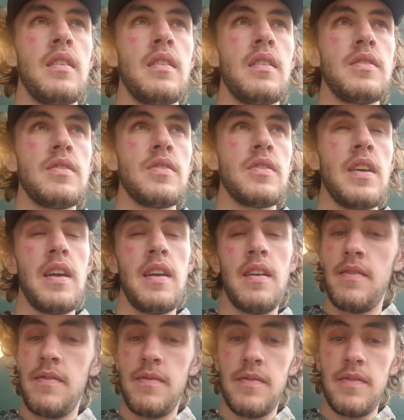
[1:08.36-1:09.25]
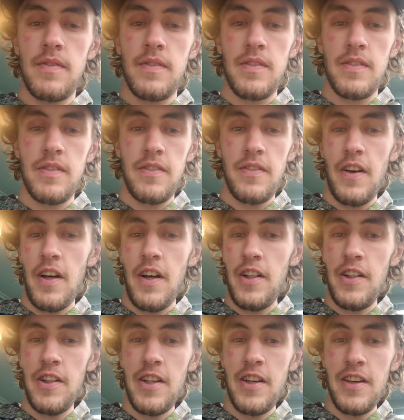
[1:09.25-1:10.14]
So yeah,
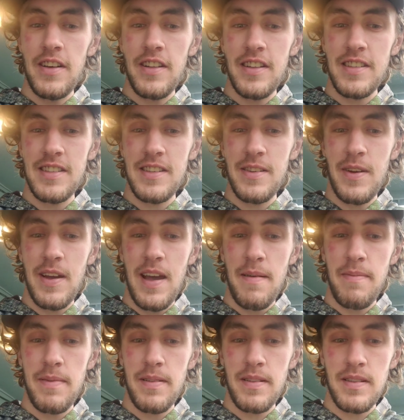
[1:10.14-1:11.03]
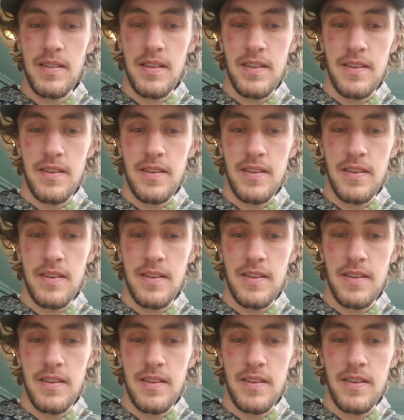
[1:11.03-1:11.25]
follow along, let's see what happens.